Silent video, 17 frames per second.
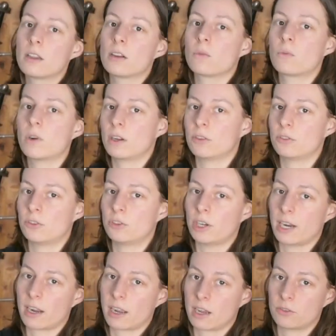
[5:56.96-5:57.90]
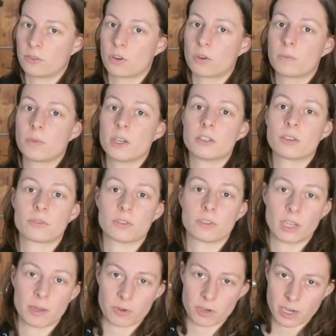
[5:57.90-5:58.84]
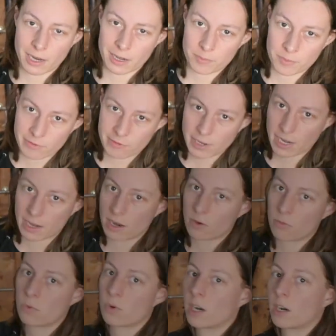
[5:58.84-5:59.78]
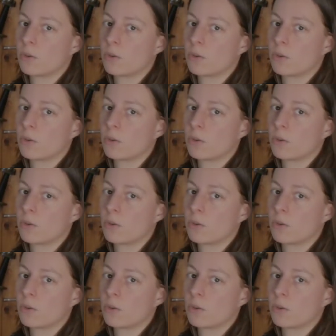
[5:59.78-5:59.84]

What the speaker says: why don't you check out the homepage of the Saber Academy Vienna, where